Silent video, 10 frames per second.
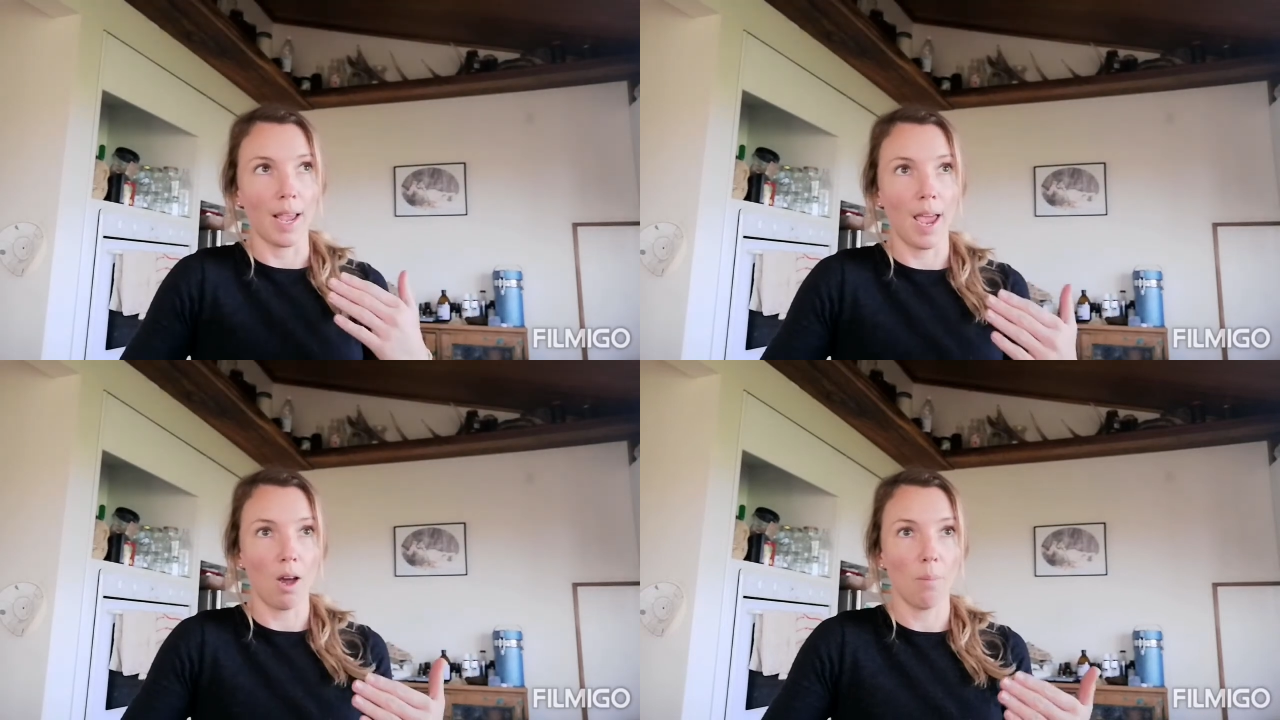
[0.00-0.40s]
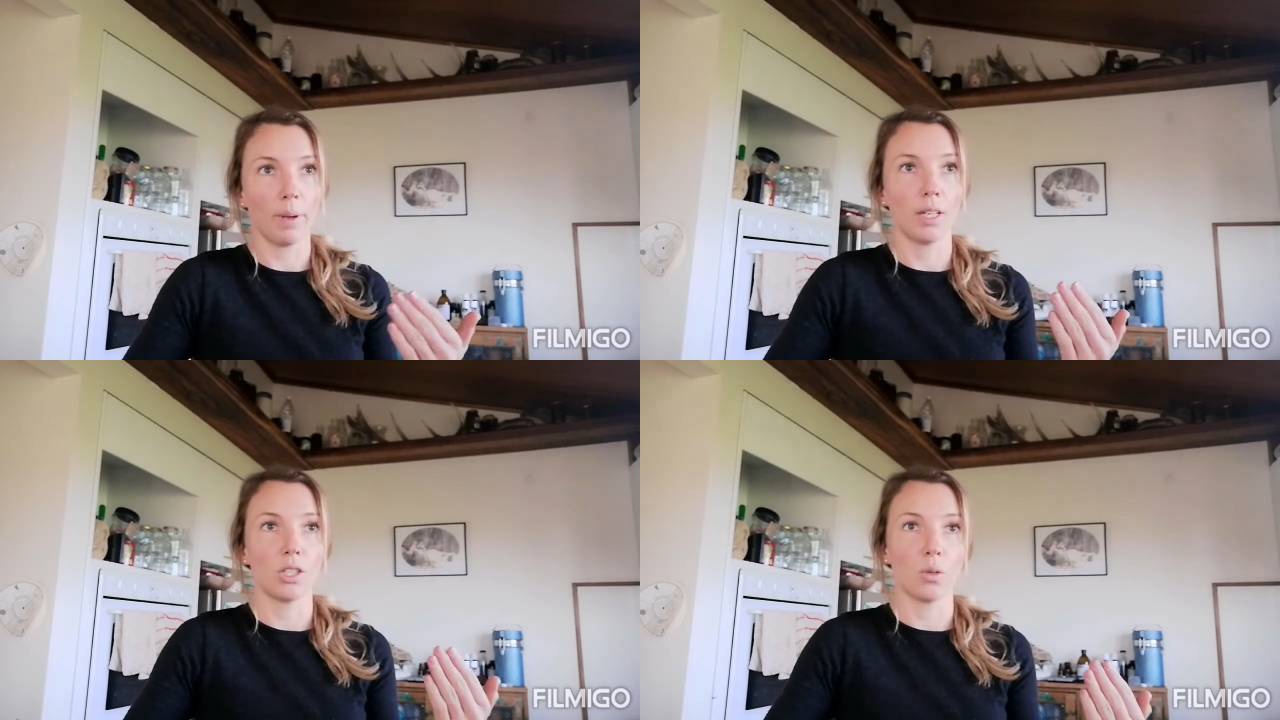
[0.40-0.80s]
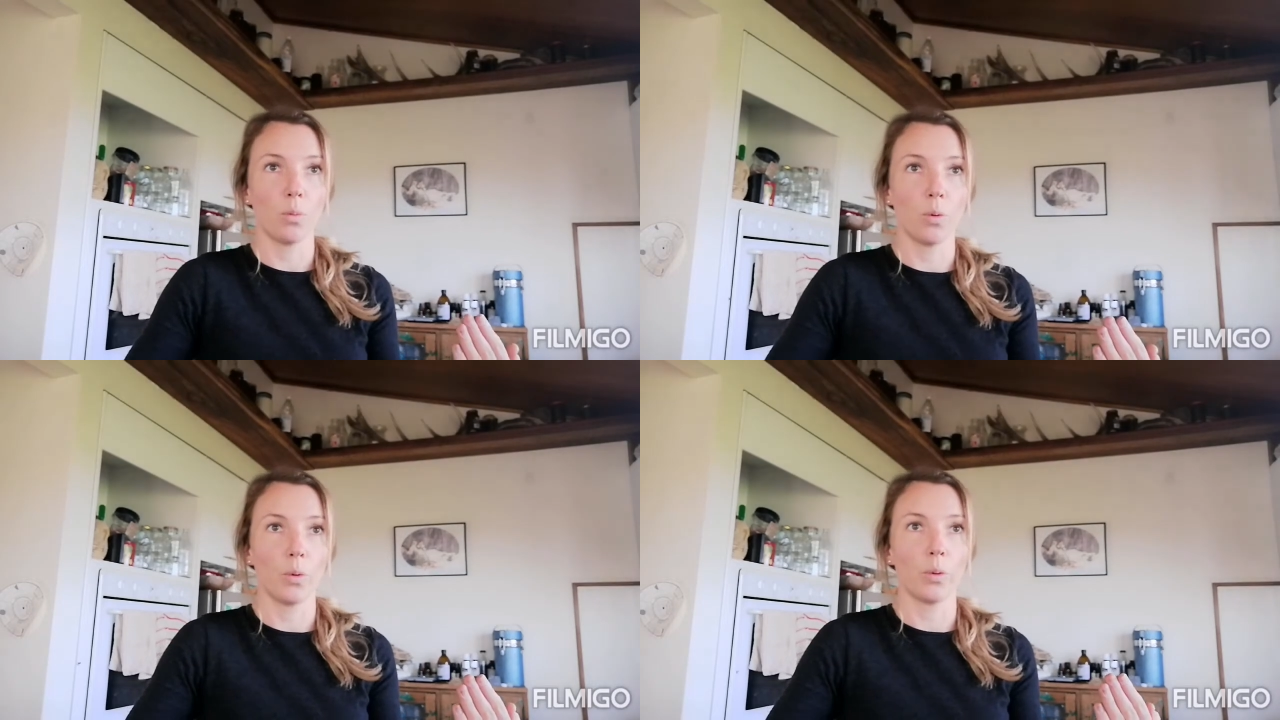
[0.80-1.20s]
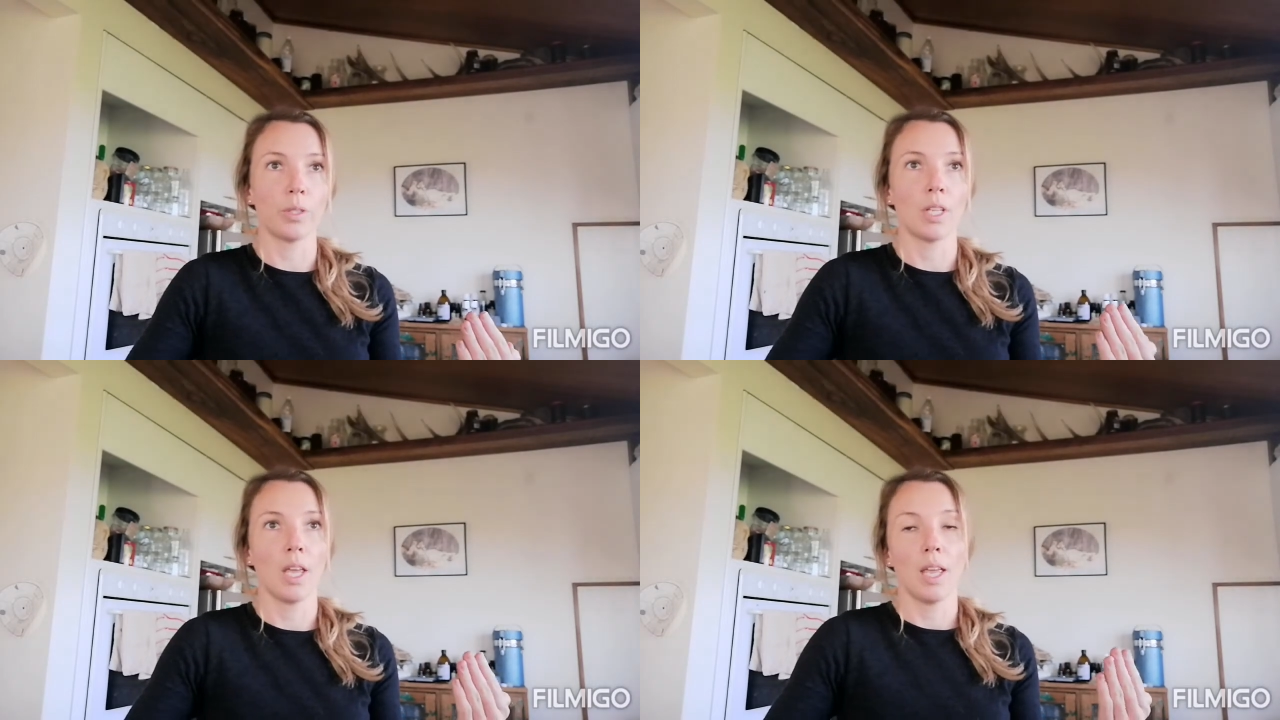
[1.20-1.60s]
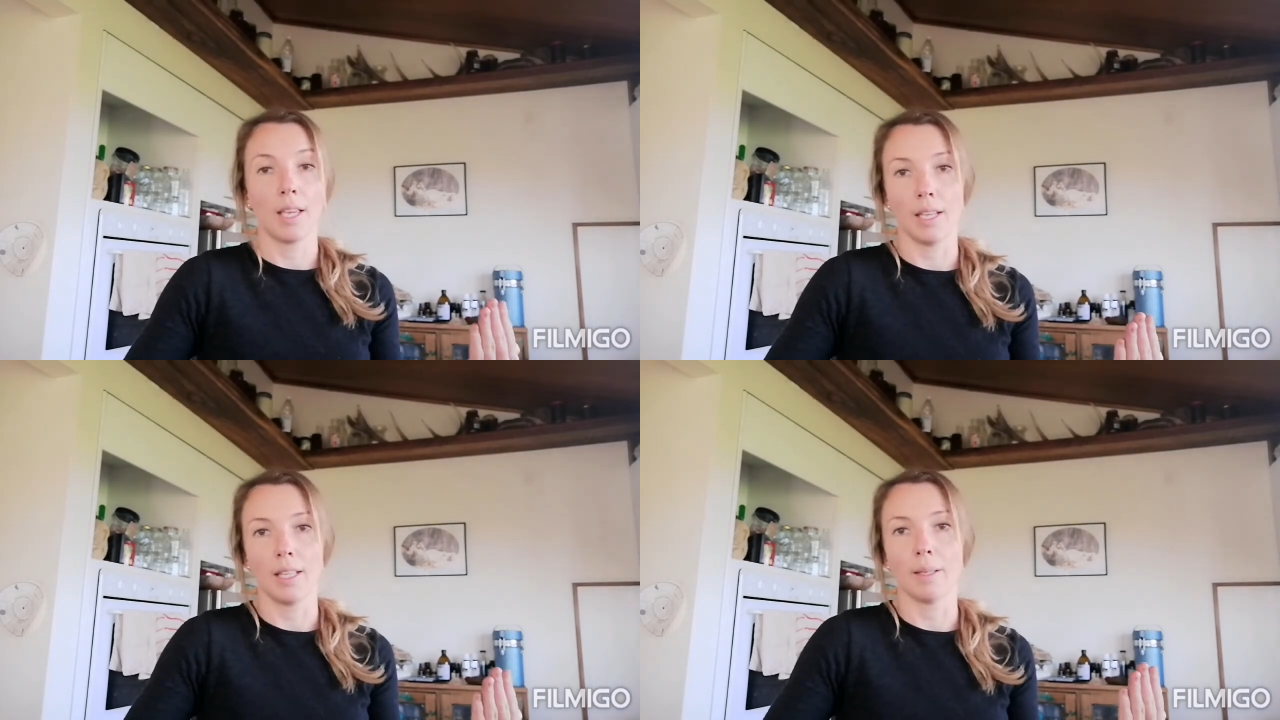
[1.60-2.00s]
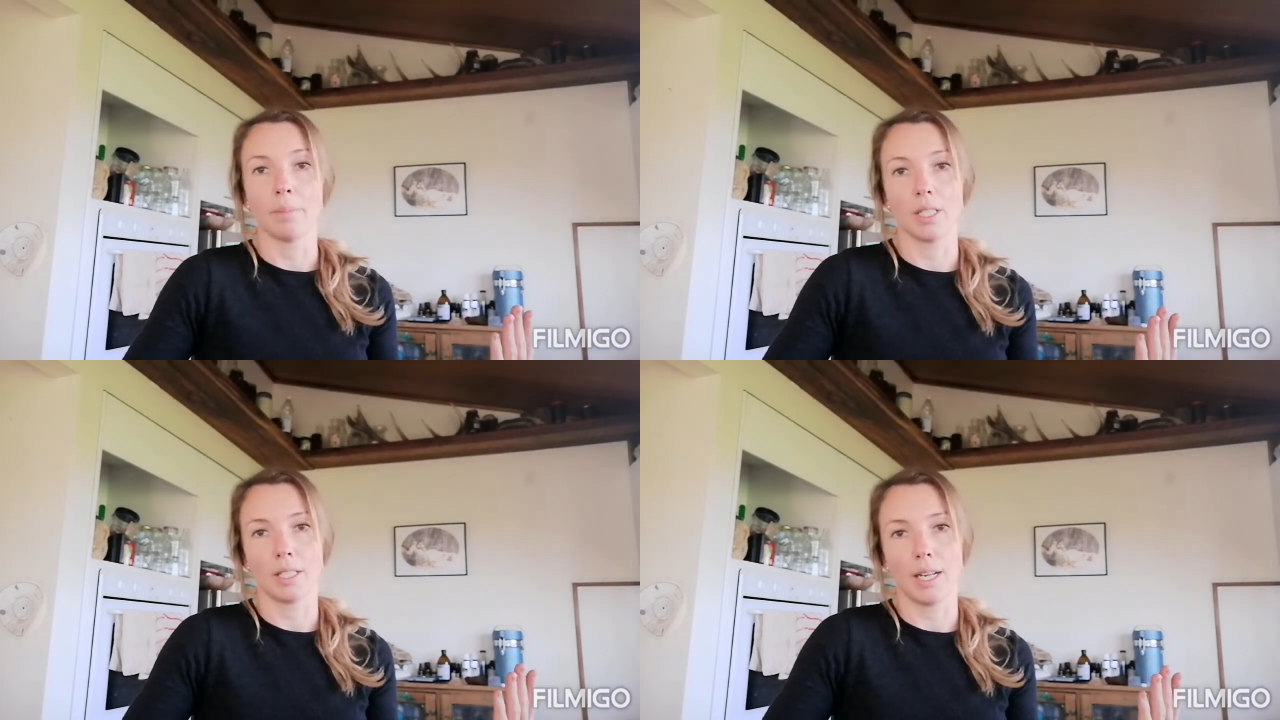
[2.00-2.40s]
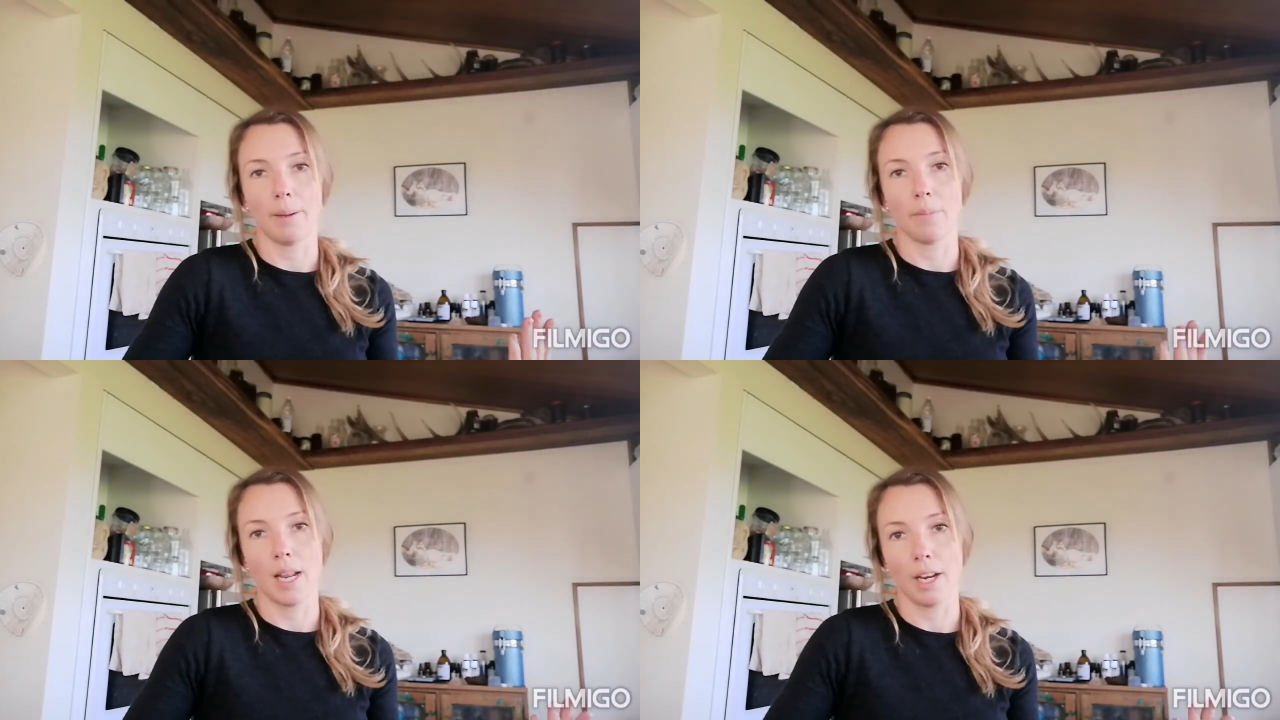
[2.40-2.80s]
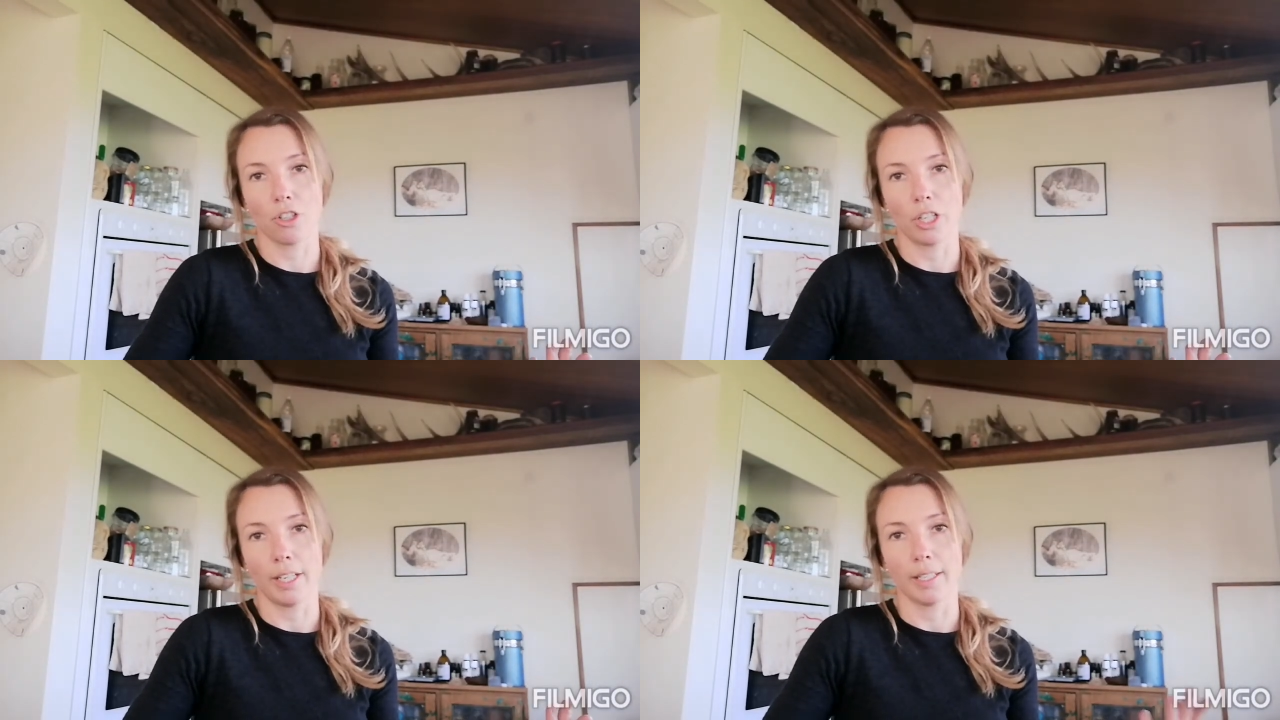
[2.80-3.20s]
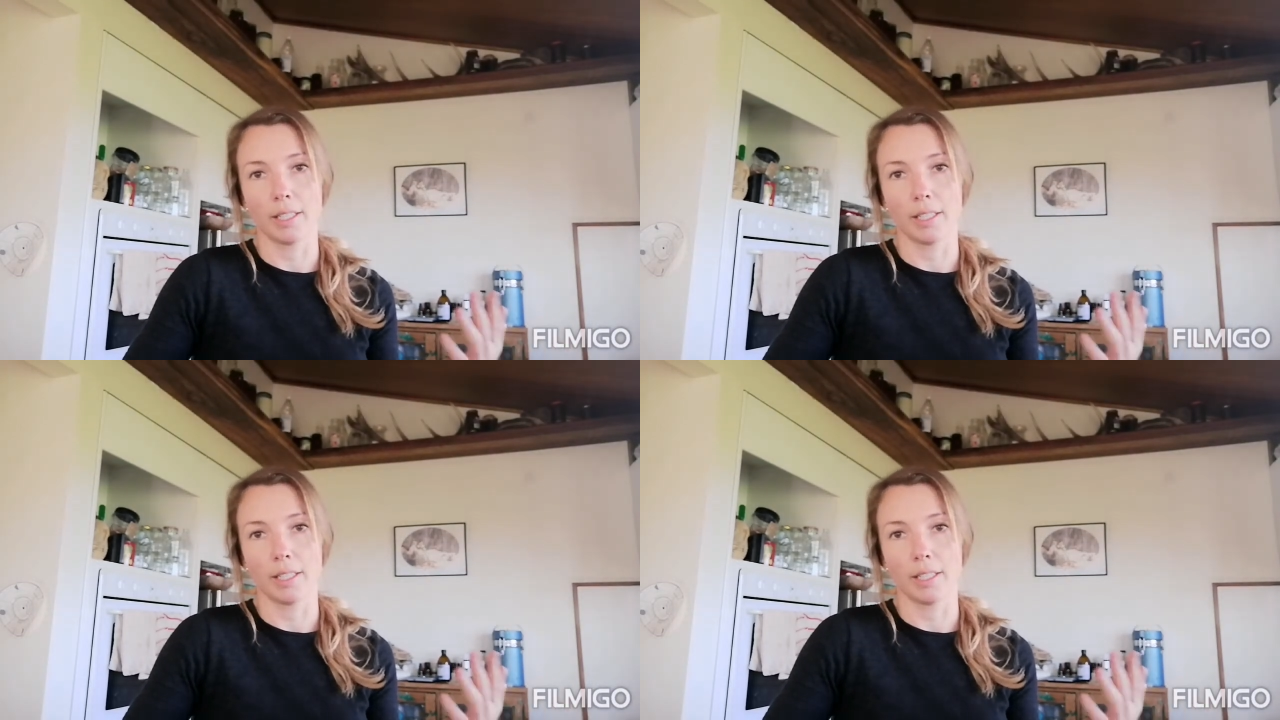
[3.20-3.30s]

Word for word: helping towards getting them to sleep naturally.